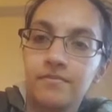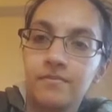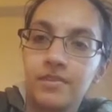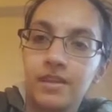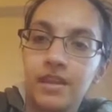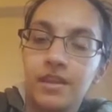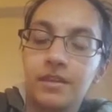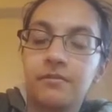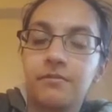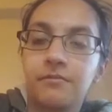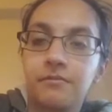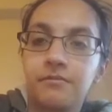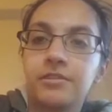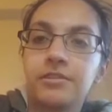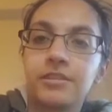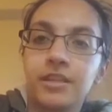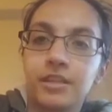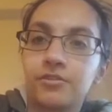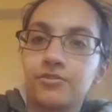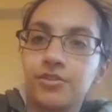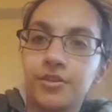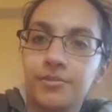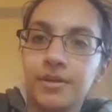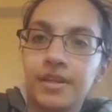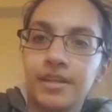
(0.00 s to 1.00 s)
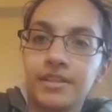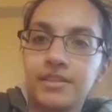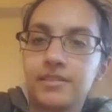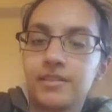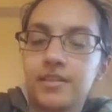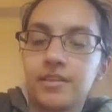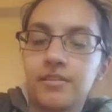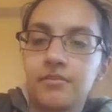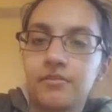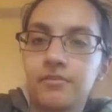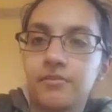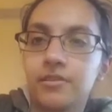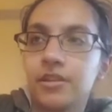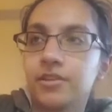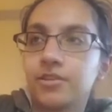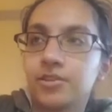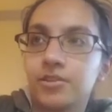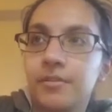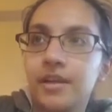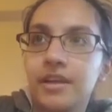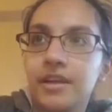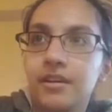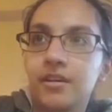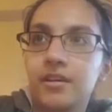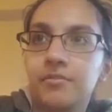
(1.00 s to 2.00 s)
Like sunscreen by itself. Under
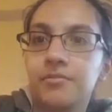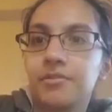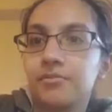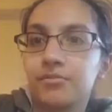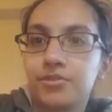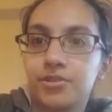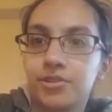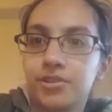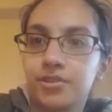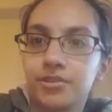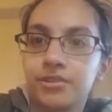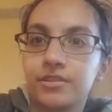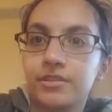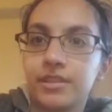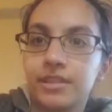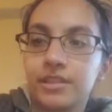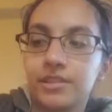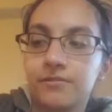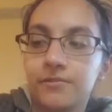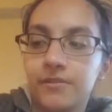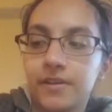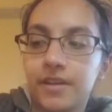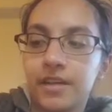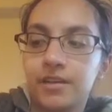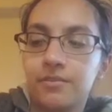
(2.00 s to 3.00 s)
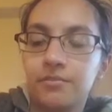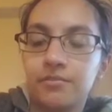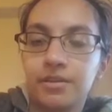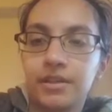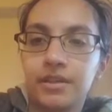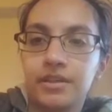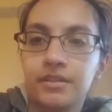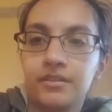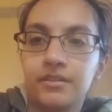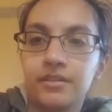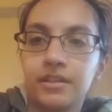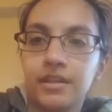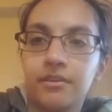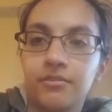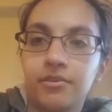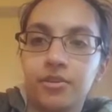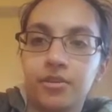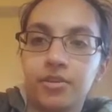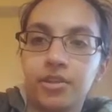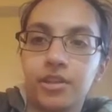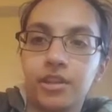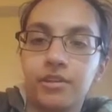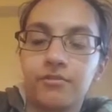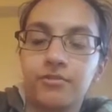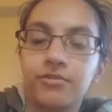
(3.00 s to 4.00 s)
makeup, I'm sure that's fine, but if you're
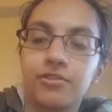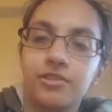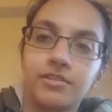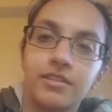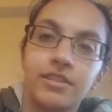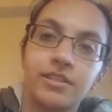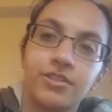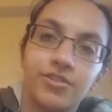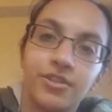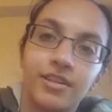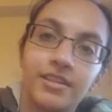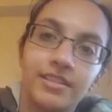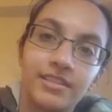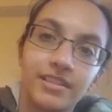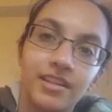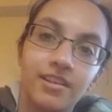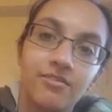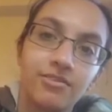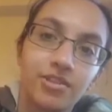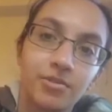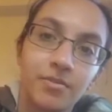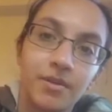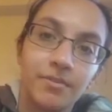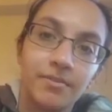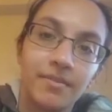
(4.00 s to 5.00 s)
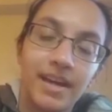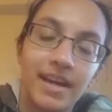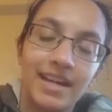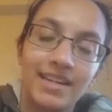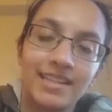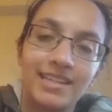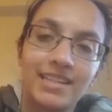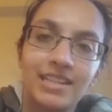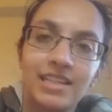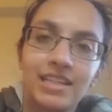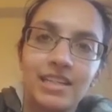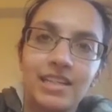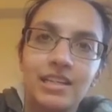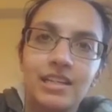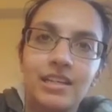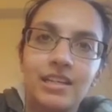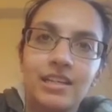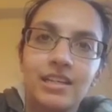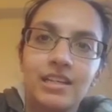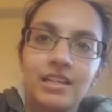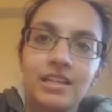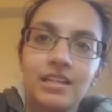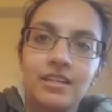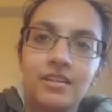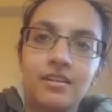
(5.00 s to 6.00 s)
looking for the sunscreen itself to be matte,
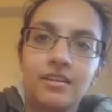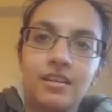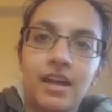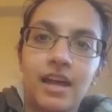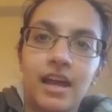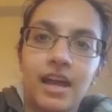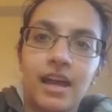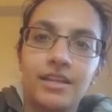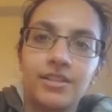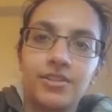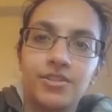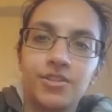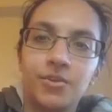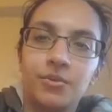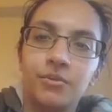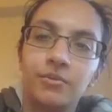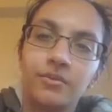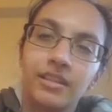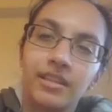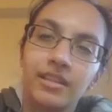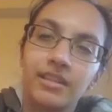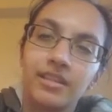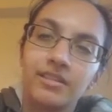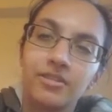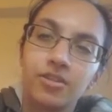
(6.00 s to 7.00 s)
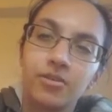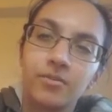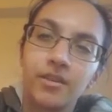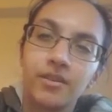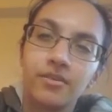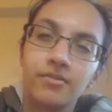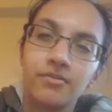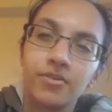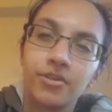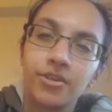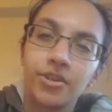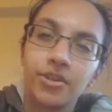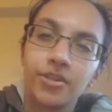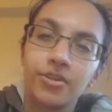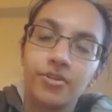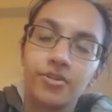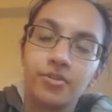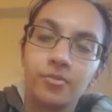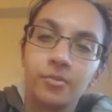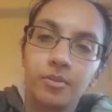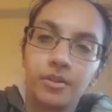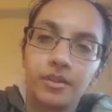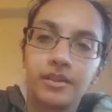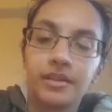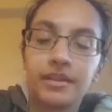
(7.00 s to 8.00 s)
I don't think this will be for
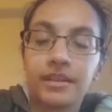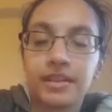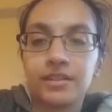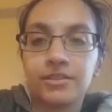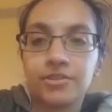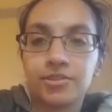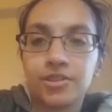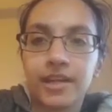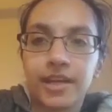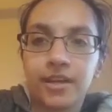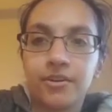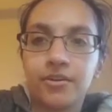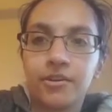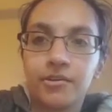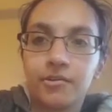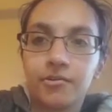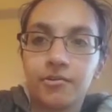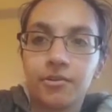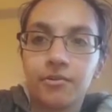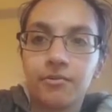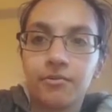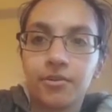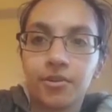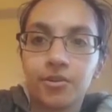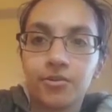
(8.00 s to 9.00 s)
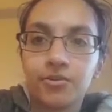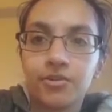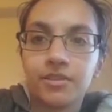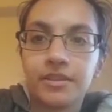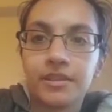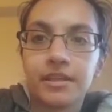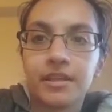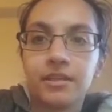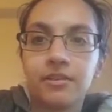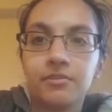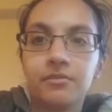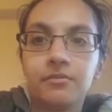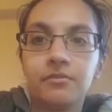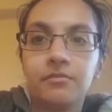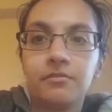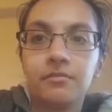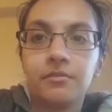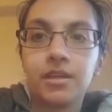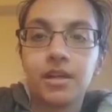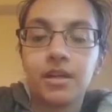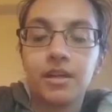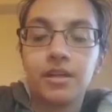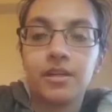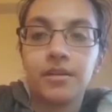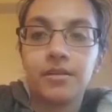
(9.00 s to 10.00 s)
you, but again, check out other reviews to get
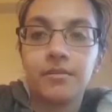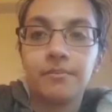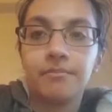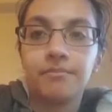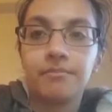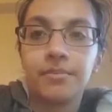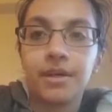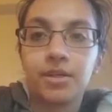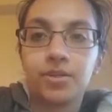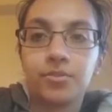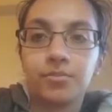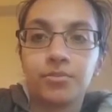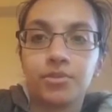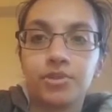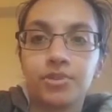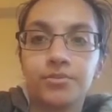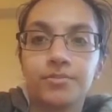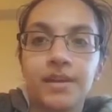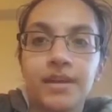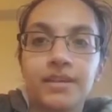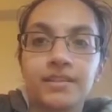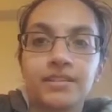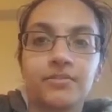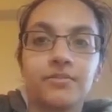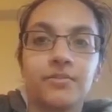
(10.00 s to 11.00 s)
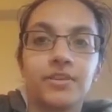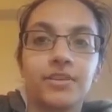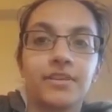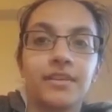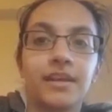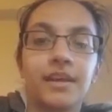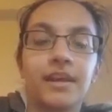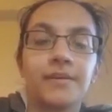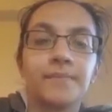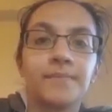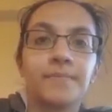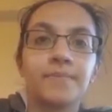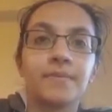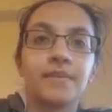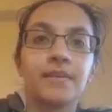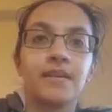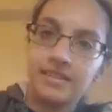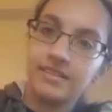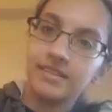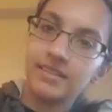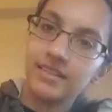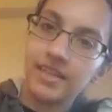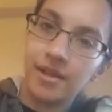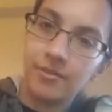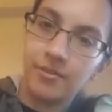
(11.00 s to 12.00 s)
a better perspective on that.
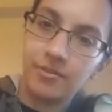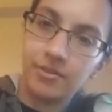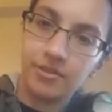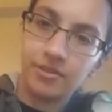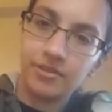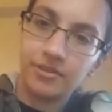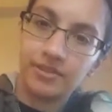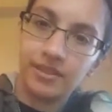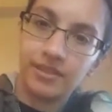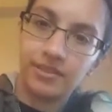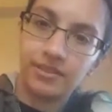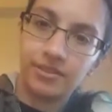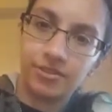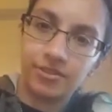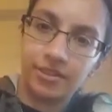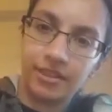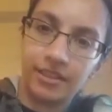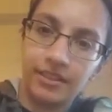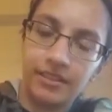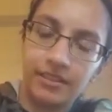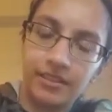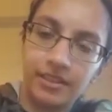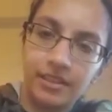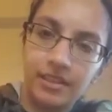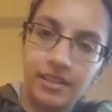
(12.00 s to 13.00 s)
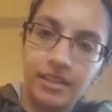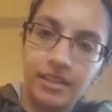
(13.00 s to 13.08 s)
It's a chemical sunscreen,